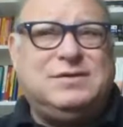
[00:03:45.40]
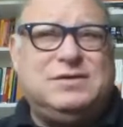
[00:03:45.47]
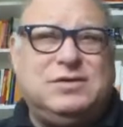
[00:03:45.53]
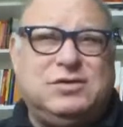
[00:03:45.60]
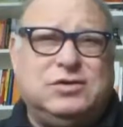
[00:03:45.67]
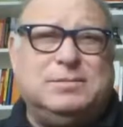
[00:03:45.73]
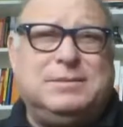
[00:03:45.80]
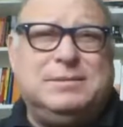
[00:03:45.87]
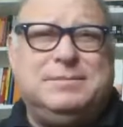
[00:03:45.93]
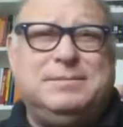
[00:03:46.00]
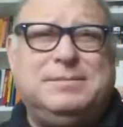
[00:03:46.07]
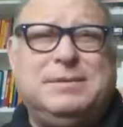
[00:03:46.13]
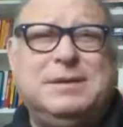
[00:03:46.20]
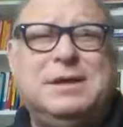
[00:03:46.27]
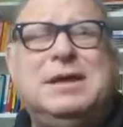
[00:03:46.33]
It could be
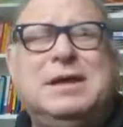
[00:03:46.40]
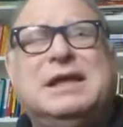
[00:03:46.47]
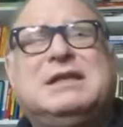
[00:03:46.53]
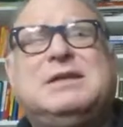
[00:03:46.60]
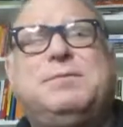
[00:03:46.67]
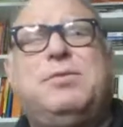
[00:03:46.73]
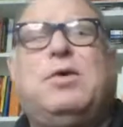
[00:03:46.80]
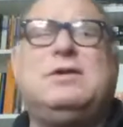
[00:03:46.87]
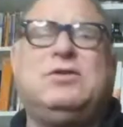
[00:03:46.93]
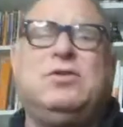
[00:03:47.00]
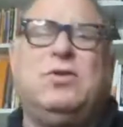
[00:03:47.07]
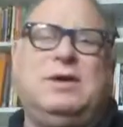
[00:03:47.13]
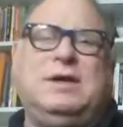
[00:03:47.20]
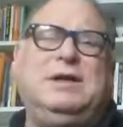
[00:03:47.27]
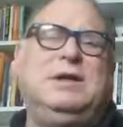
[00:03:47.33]

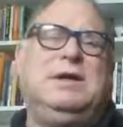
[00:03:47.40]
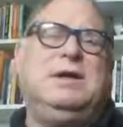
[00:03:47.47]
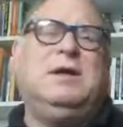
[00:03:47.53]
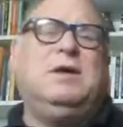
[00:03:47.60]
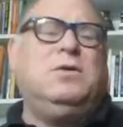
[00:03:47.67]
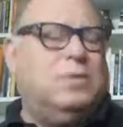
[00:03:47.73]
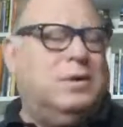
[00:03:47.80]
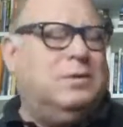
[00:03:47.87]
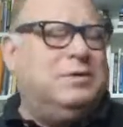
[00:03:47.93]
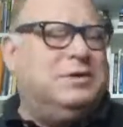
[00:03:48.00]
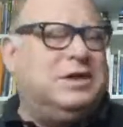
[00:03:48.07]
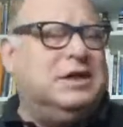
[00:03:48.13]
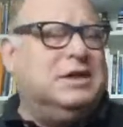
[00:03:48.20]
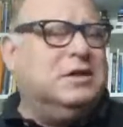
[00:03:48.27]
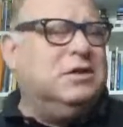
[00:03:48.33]
exploratory, where we're
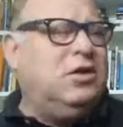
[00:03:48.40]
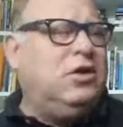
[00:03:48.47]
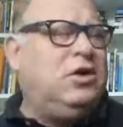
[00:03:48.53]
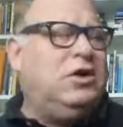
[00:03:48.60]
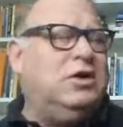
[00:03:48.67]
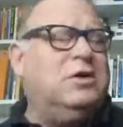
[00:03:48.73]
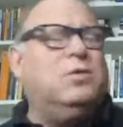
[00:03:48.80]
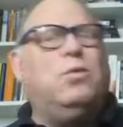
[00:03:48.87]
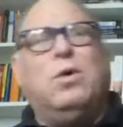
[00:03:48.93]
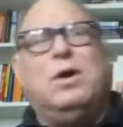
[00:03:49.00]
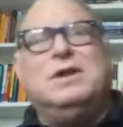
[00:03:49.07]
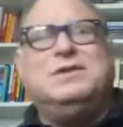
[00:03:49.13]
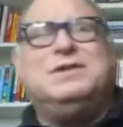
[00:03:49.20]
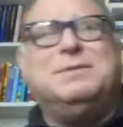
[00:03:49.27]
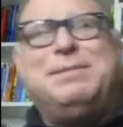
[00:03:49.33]
going to learn what
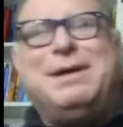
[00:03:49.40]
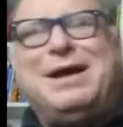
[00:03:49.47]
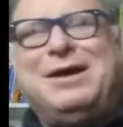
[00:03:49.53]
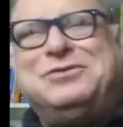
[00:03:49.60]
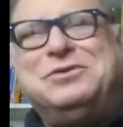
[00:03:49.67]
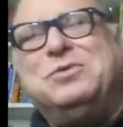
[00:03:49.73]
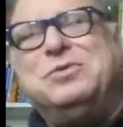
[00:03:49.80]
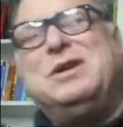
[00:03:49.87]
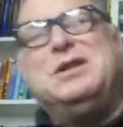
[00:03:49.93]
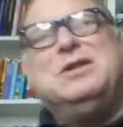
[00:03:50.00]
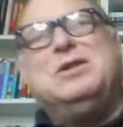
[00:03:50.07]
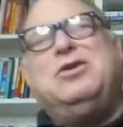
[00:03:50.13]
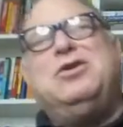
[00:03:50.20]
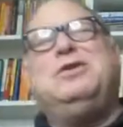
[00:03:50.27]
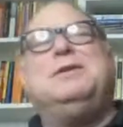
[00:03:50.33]
is the boundary. We're going to
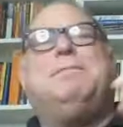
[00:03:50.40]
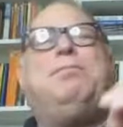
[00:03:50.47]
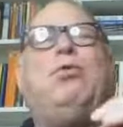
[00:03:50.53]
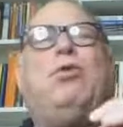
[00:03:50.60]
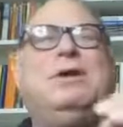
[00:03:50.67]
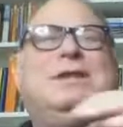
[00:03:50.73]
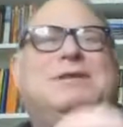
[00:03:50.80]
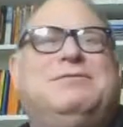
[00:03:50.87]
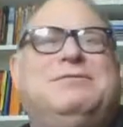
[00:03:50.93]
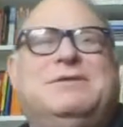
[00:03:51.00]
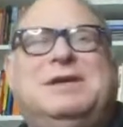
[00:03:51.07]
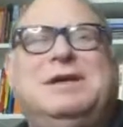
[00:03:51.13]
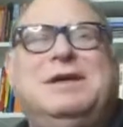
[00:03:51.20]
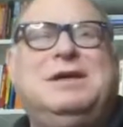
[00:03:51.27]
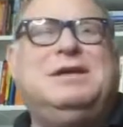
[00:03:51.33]
learn the point of
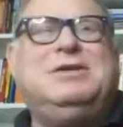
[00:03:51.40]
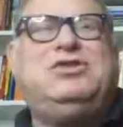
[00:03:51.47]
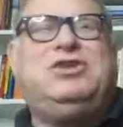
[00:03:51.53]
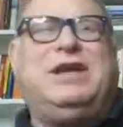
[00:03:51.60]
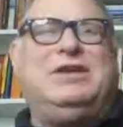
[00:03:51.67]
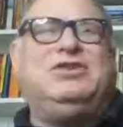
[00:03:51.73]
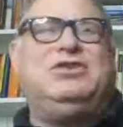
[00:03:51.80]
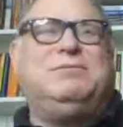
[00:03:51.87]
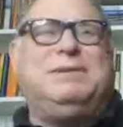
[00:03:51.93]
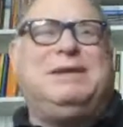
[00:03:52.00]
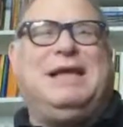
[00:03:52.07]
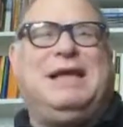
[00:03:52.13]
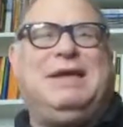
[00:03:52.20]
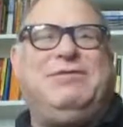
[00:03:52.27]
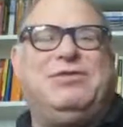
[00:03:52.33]
change in
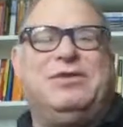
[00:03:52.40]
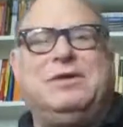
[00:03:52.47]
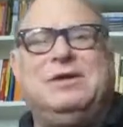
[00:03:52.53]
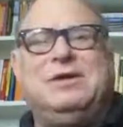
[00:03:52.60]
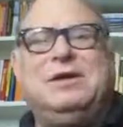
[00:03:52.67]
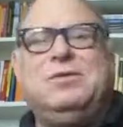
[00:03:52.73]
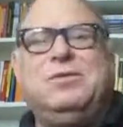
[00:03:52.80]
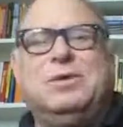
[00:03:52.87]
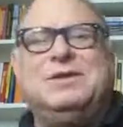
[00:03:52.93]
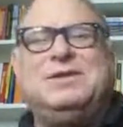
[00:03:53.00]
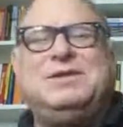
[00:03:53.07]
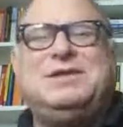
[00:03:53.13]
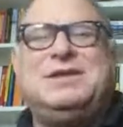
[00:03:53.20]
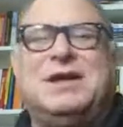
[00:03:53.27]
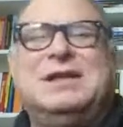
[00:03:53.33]
behavior. We're going to
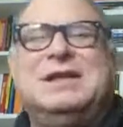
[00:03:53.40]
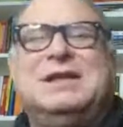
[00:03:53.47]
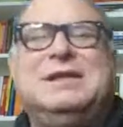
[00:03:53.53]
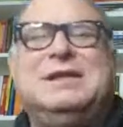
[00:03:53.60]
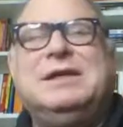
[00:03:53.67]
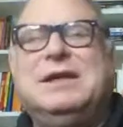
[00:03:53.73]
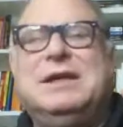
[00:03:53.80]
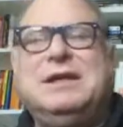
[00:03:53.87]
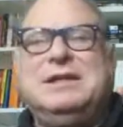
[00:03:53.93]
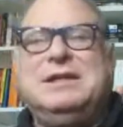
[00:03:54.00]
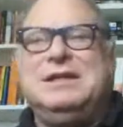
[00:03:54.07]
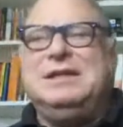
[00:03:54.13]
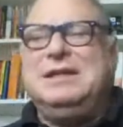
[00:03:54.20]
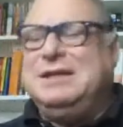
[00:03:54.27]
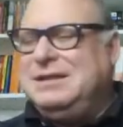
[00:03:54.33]
study
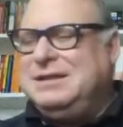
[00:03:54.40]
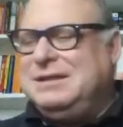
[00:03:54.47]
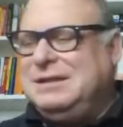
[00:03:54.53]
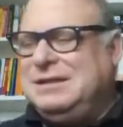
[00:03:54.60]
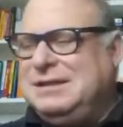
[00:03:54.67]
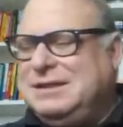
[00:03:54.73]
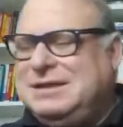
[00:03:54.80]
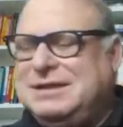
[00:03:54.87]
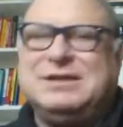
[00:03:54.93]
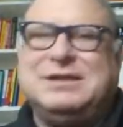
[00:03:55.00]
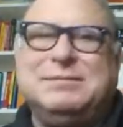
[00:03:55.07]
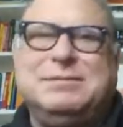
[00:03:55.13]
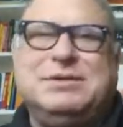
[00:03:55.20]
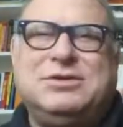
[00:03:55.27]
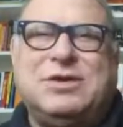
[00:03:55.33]
the
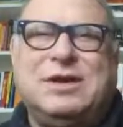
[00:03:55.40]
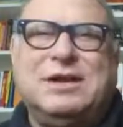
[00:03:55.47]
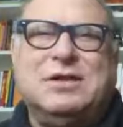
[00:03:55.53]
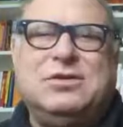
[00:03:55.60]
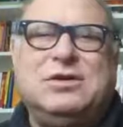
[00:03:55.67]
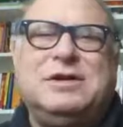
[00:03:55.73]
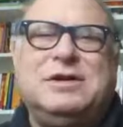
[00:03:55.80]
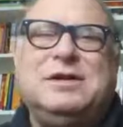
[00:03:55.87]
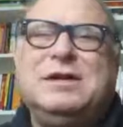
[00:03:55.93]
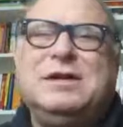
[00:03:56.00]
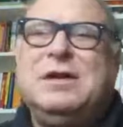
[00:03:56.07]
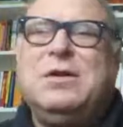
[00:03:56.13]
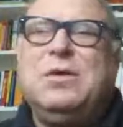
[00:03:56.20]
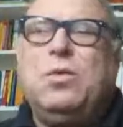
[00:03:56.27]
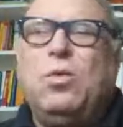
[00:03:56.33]
system to try to learn
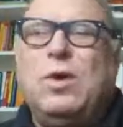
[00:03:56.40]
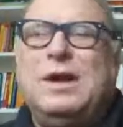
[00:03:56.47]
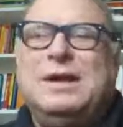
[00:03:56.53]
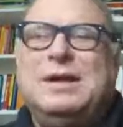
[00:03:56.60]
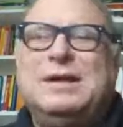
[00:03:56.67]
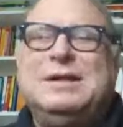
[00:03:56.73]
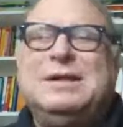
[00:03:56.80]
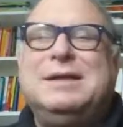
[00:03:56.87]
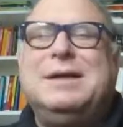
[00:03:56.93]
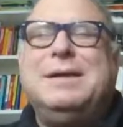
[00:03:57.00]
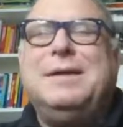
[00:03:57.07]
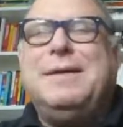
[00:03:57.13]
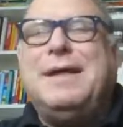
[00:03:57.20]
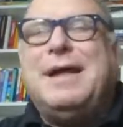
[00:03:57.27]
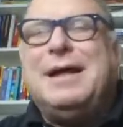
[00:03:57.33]
what
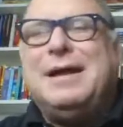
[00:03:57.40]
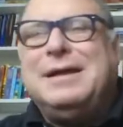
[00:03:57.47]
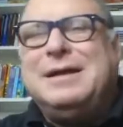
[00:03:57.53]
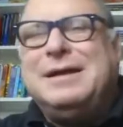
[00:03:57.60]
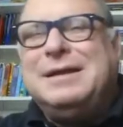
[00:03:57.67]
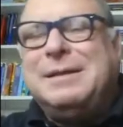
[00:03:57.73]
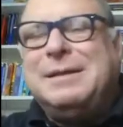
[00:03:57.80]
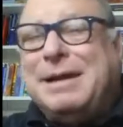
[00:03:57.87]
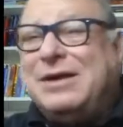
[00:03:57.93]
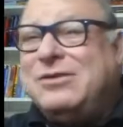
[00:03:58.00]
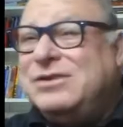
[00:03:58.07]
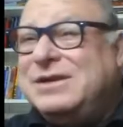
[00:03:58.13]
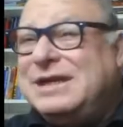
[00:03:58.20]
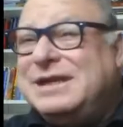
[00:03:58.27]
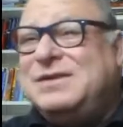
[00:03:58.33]
the
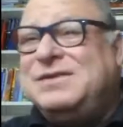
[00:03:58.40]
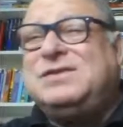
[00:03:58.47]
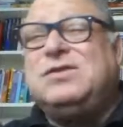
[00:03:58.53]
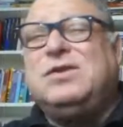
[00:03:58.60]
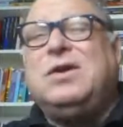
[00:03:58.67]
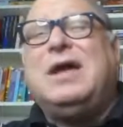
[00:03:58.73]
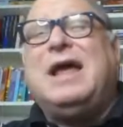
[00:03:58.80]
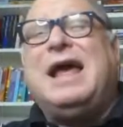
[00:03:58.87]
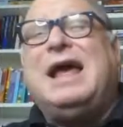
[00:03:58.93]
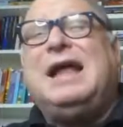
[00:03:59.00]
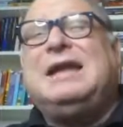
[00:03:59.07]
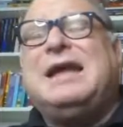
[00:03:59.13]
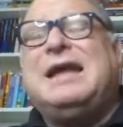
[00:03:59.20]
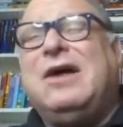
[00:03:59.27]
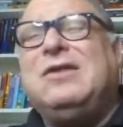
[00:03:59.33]
boundary is
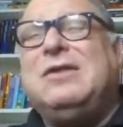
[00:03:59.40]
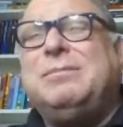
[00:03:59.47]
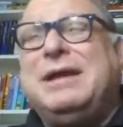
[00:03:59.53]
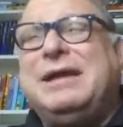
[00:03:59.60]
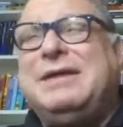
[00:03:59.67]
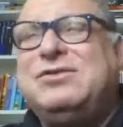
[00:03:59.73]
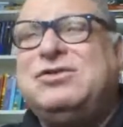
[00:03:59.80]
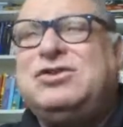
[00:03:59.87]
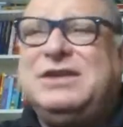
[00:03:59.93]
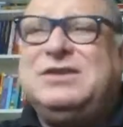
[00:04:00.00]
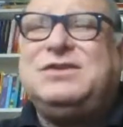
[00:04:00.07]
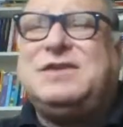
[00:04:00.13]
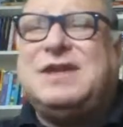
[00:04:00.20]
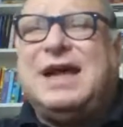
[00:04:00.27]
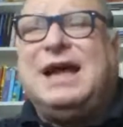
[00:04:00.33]
and how the behavior
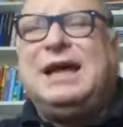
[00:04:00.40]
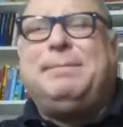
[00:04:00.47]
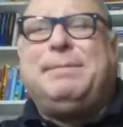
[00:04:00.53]
changes at